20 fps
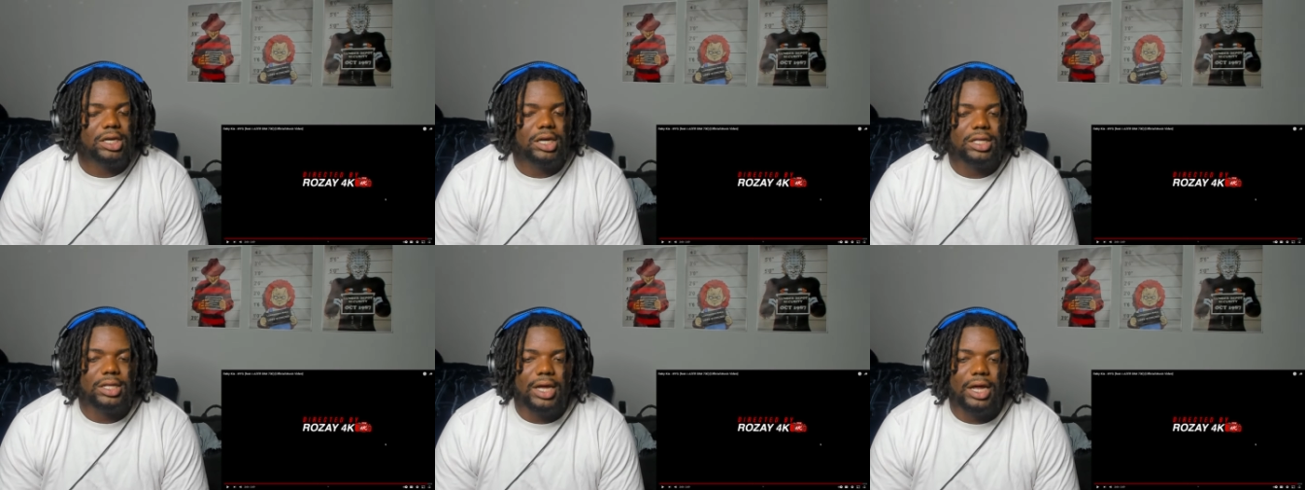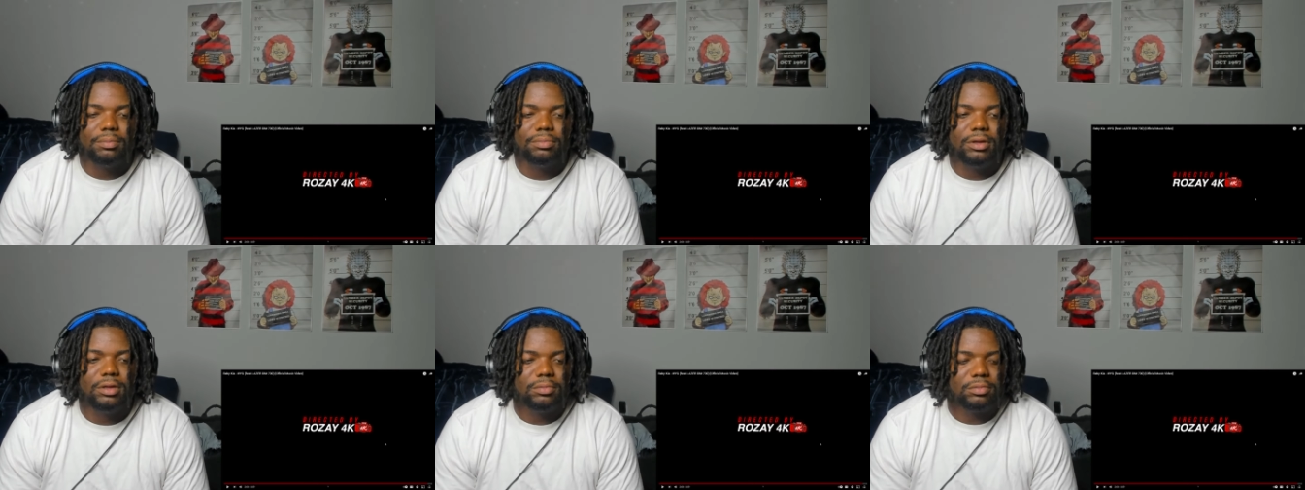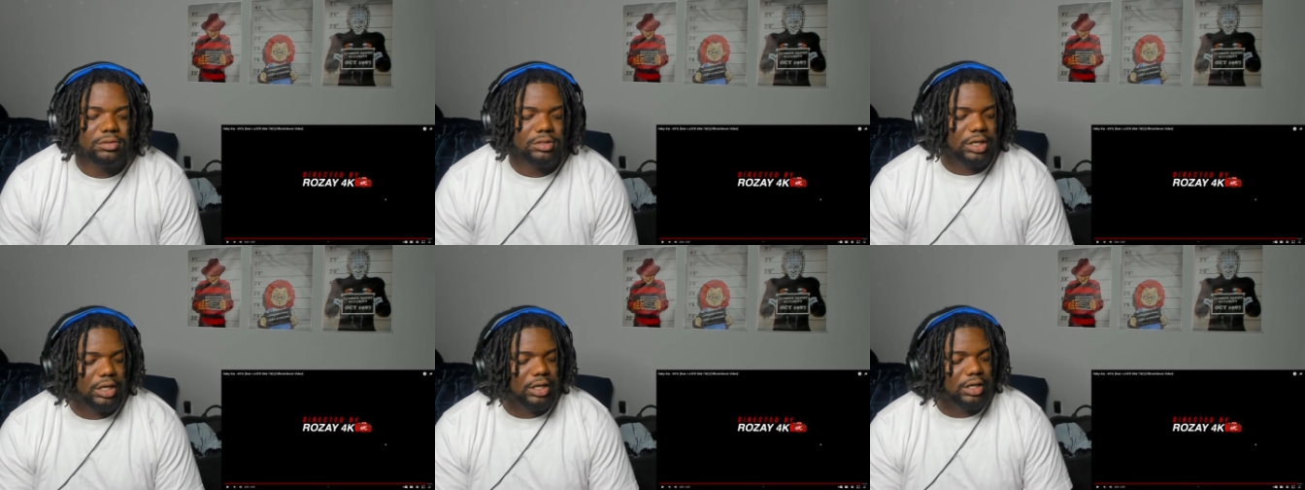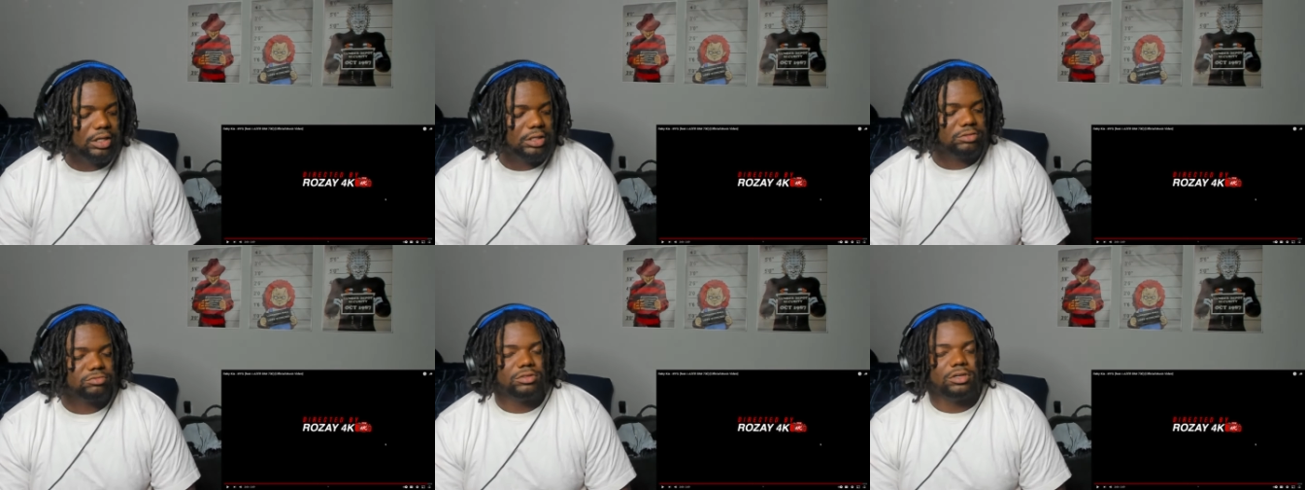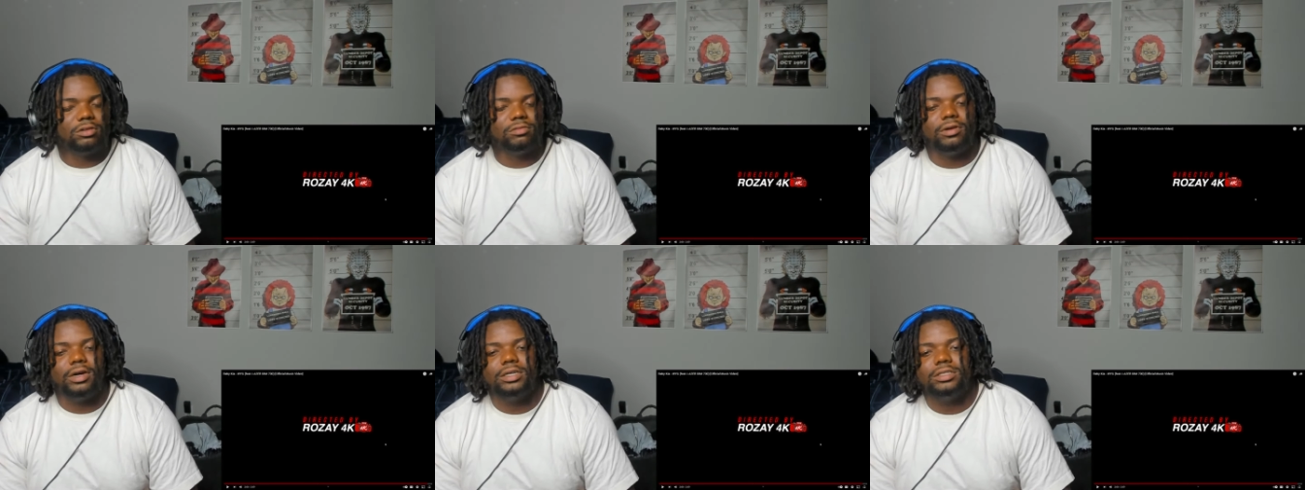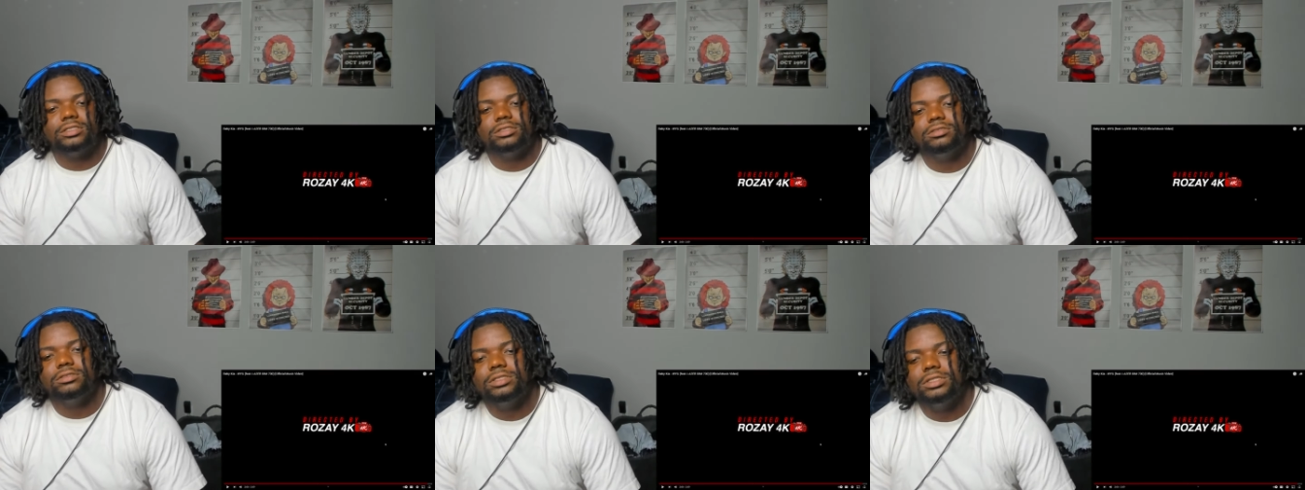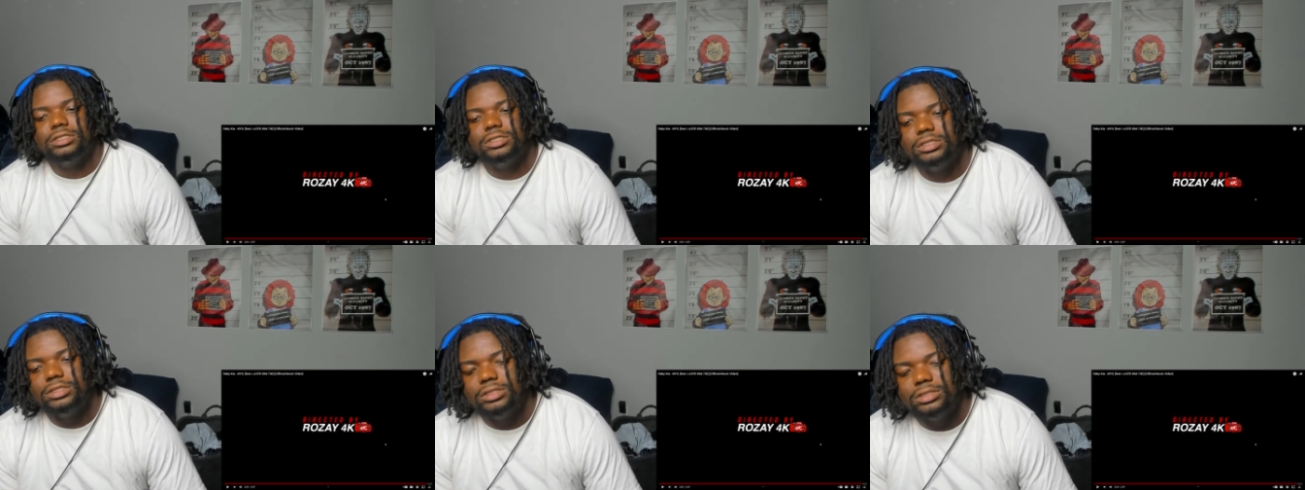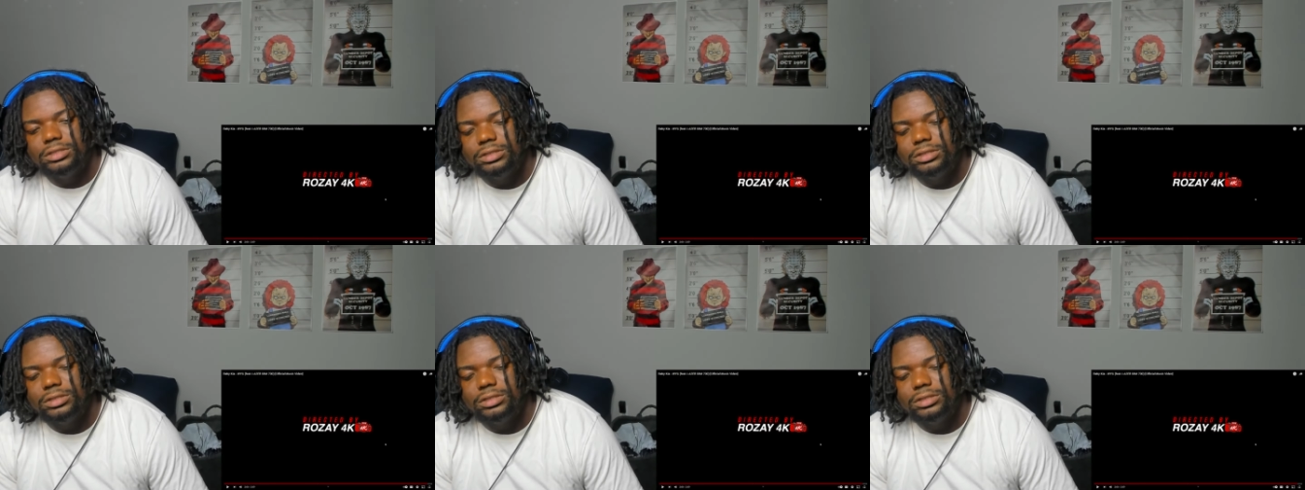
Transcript: A lot of people, kids, wanna watch you and shit.